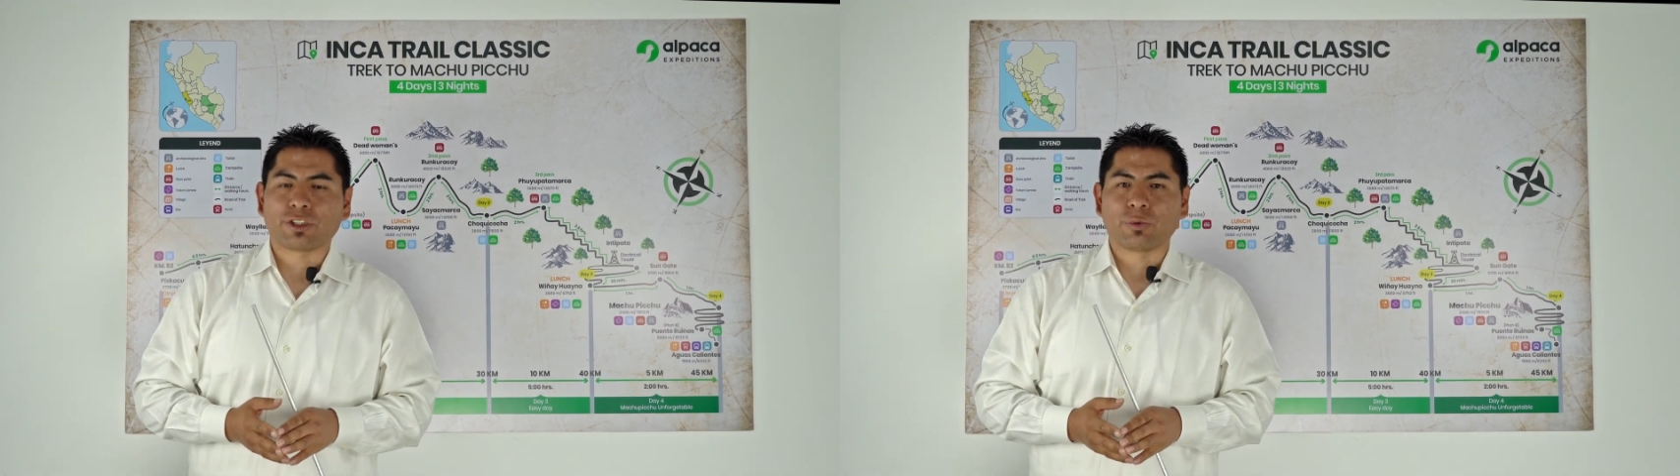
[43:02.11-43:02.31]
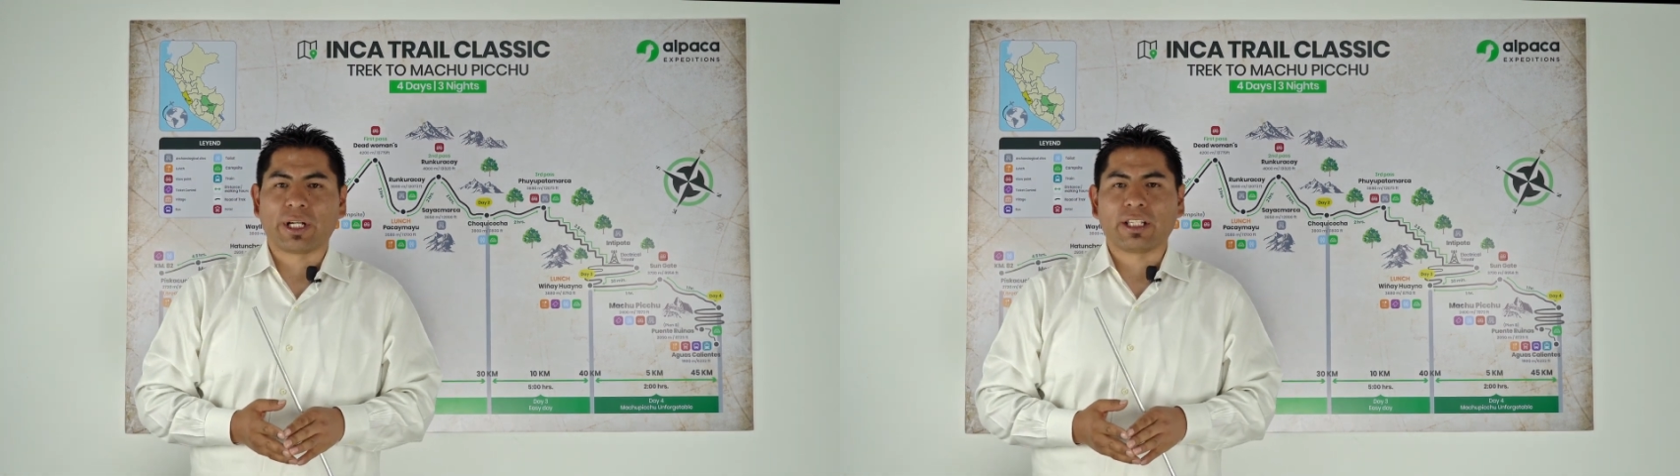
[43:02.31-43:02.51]

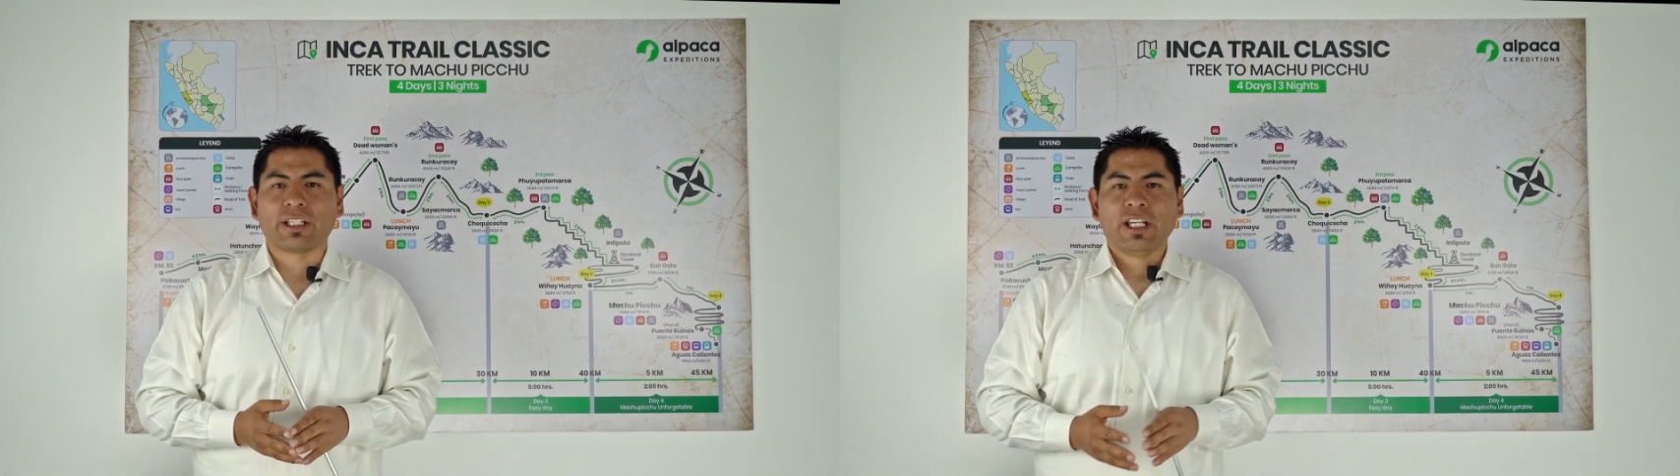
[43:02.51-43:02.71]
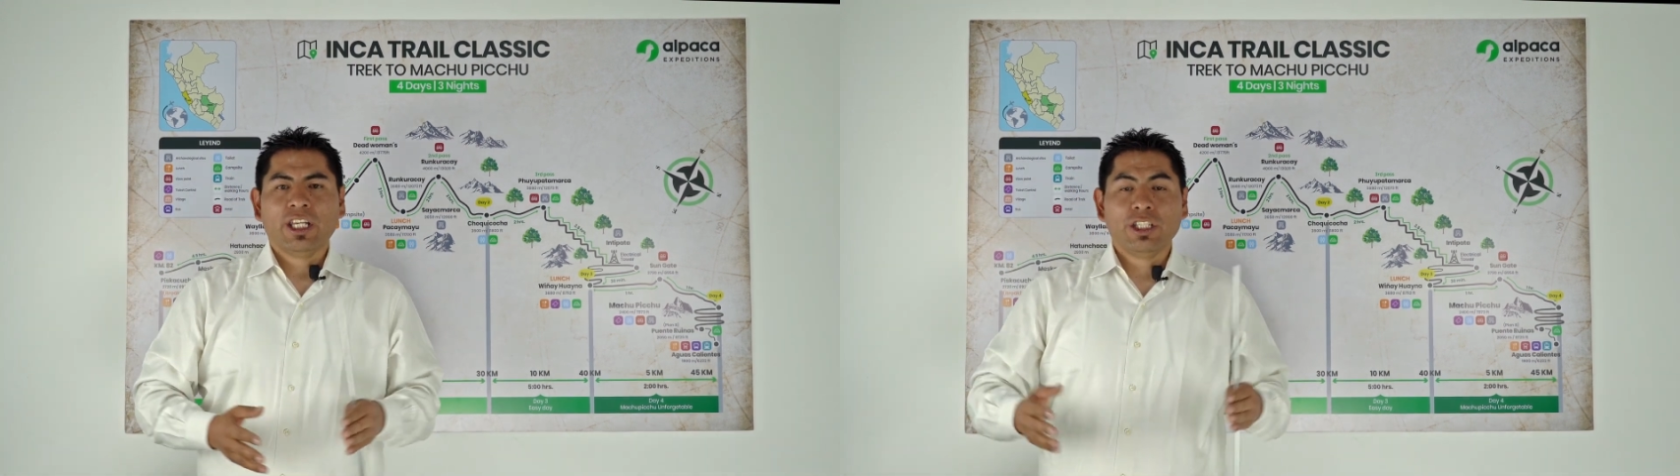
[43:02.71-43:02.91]
well.
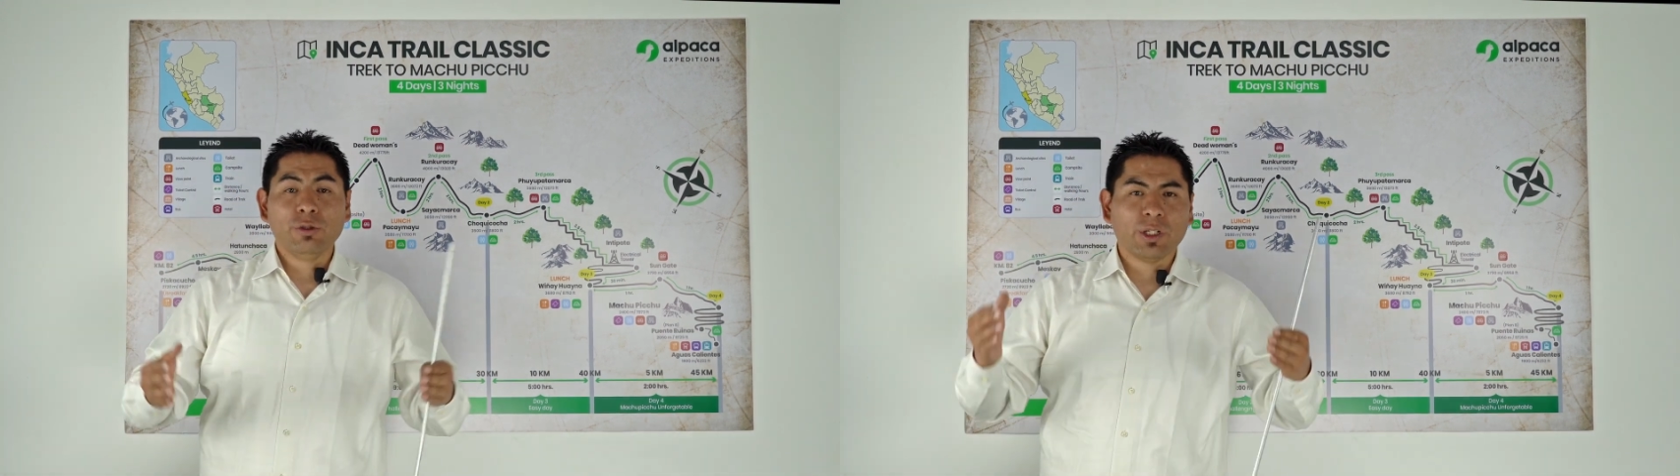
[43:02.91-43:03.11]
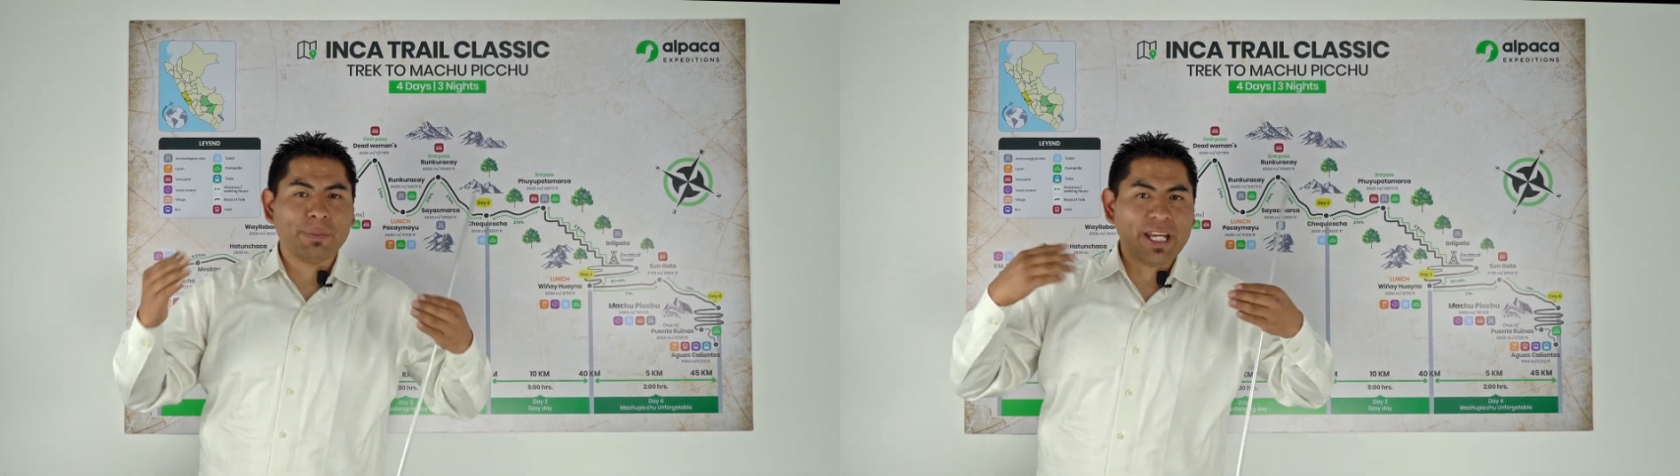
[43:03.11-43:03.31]
You
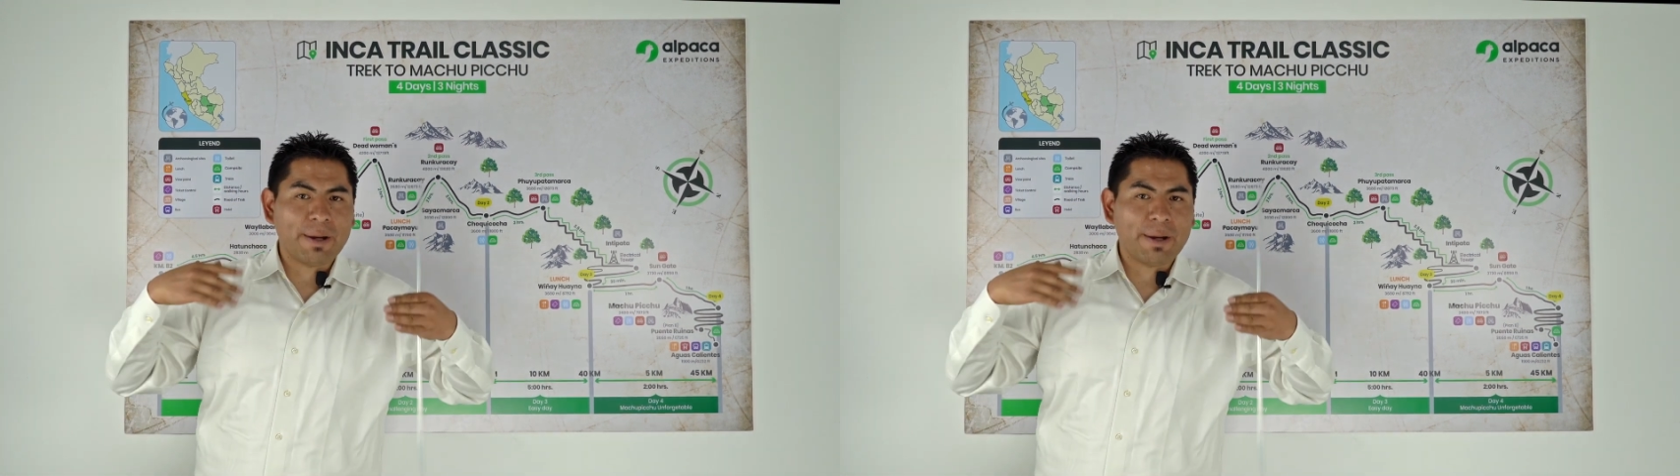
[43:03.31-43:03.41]
will be